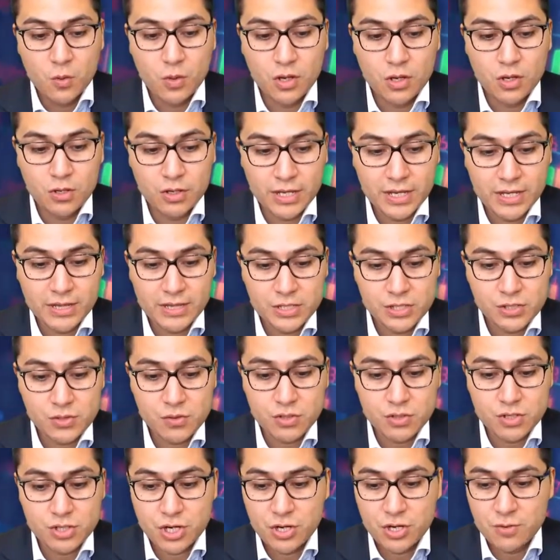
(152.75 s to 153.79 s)
Well, in the
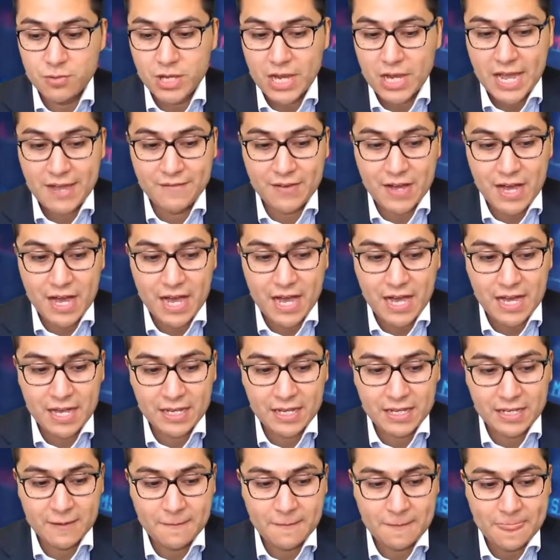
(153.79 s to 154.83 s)
short term, you have a
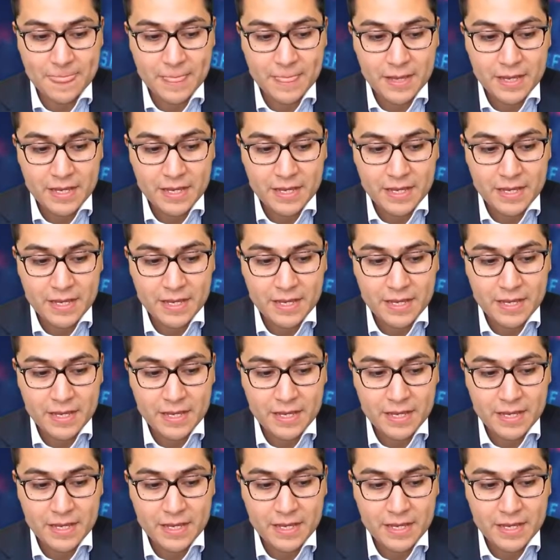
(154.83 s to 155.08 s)
high